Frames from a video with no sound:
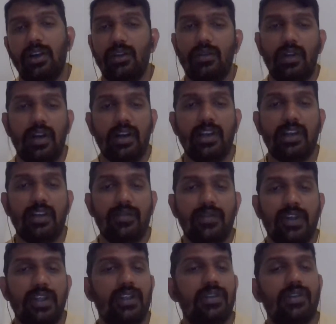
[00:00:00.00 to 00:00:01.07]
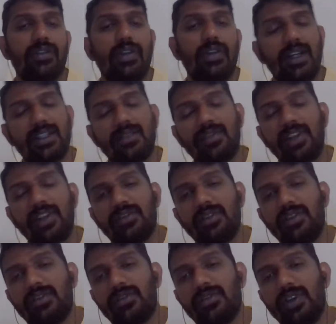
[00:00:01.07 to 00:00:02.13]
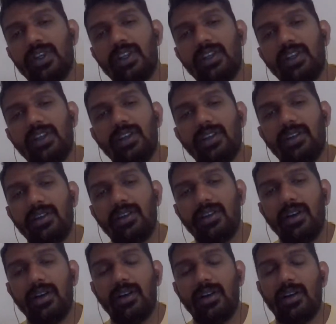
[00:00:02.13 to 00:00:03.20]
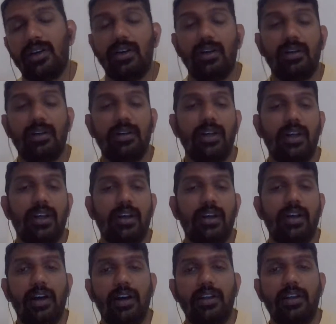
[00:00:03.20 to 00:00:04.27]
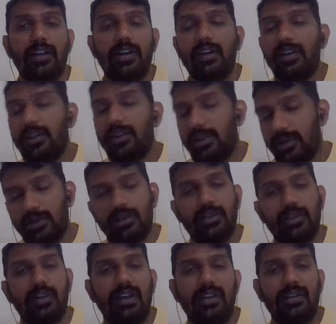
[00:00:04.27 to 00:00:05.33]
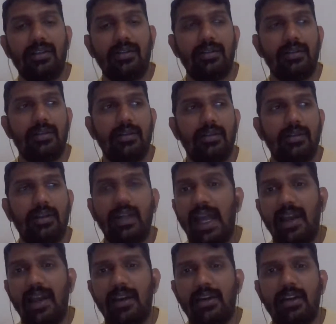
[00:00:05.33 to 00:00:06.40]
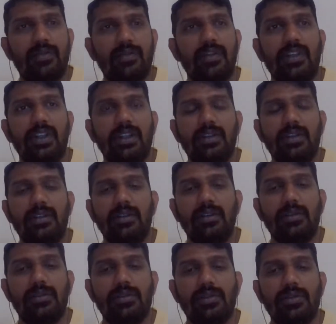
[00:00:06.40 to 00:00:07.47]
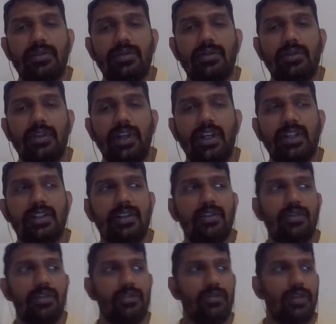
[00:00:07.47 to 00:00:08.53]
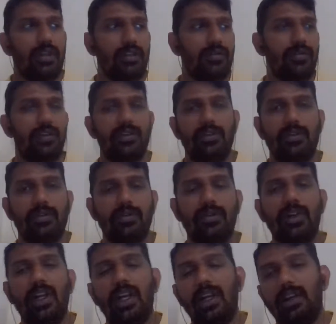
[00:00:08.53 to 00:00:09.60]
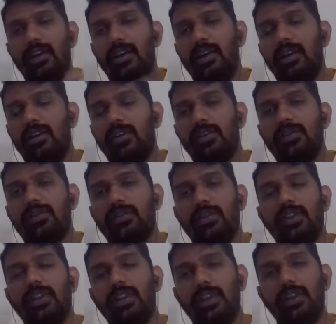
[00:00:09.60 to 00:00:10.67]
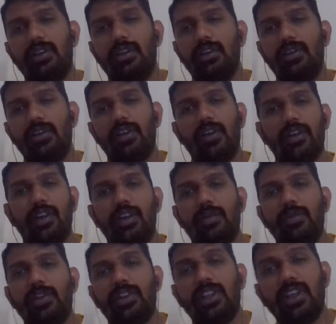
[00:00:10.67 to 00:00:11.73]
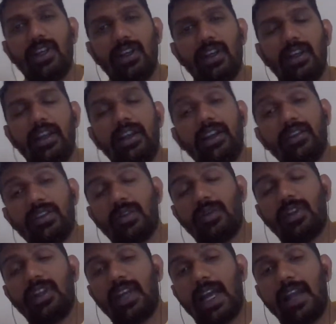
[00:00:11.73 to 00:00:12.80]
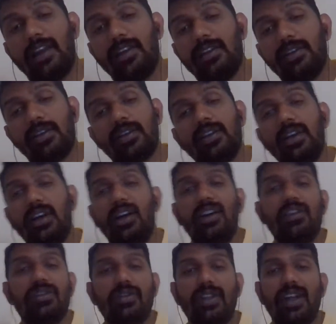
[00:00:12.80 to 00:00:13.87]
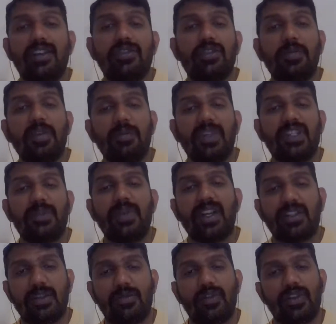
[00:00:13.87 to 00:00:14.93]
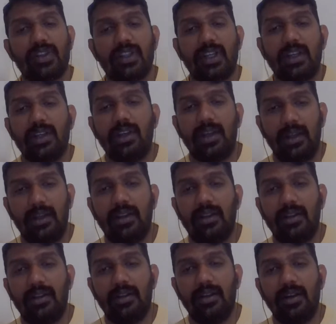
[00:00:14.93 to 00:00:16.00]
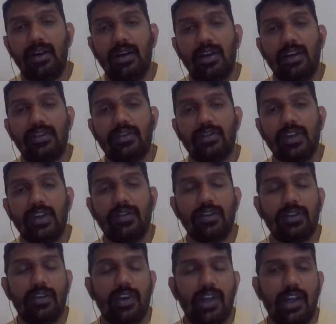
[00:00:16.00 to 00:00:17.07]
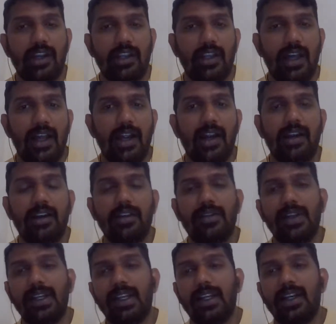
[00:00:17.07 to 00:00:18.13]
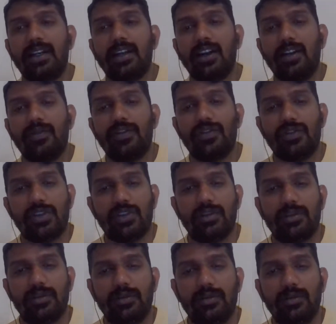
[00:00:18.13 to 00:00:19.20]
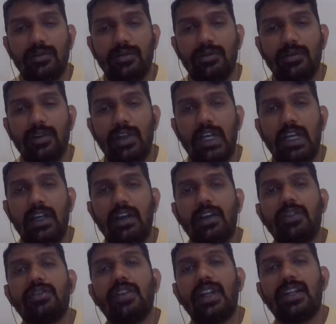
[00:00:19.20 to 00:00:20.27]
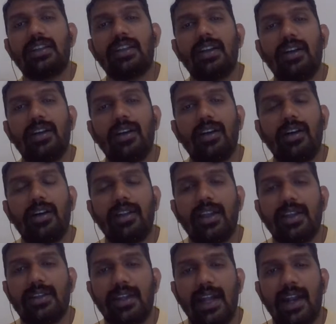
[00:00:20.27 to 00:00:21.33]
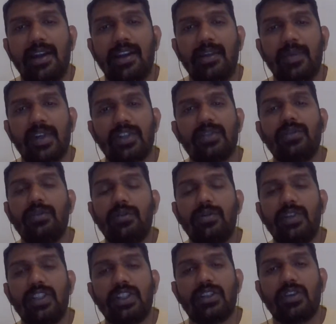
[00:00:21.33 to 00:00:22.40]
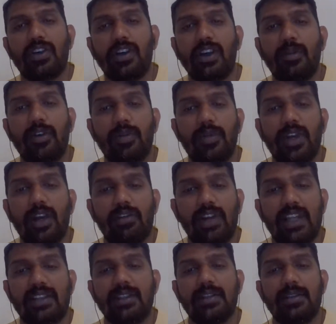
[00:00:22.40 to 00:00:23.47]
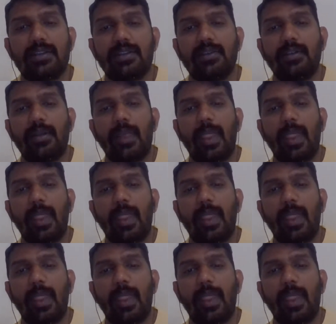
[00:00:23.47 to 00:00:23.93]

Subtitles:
You're running a video as well as you're showing the other calendar with it. So let's say you're showing the video and also the you're talking about the creatives about the calendar. So that should be a mismatch about the. So even though you're running the ad, it will create a confusion. So let's say there is a landing page which is talking about piano lessons.